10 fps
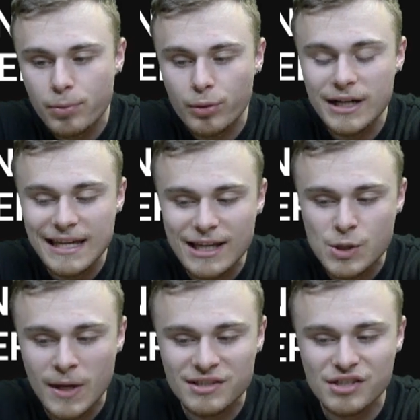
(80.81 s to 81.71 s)
pretty
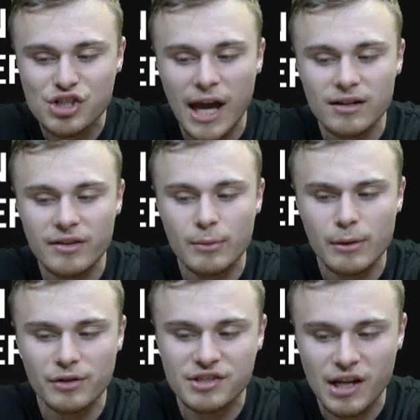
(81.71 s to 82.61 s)
interesting channel that
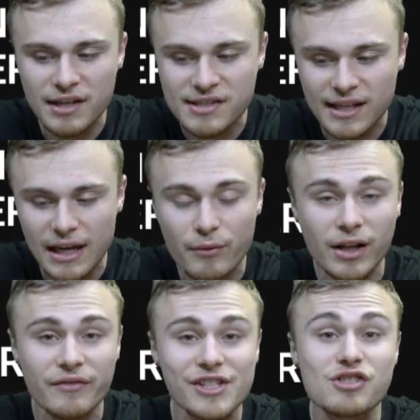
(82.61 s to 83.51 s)
we were discussing in
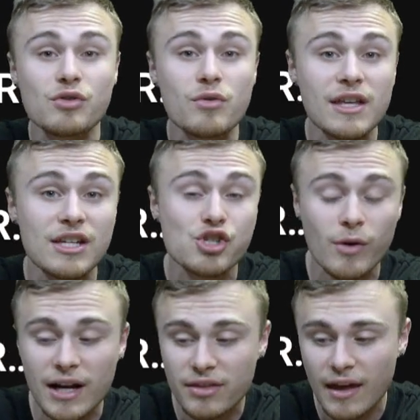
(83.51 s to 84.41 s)
relevance to the
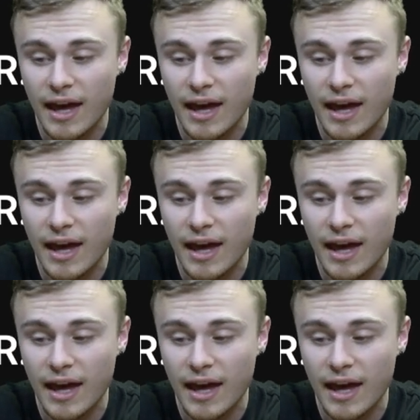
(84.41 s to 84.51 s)
strength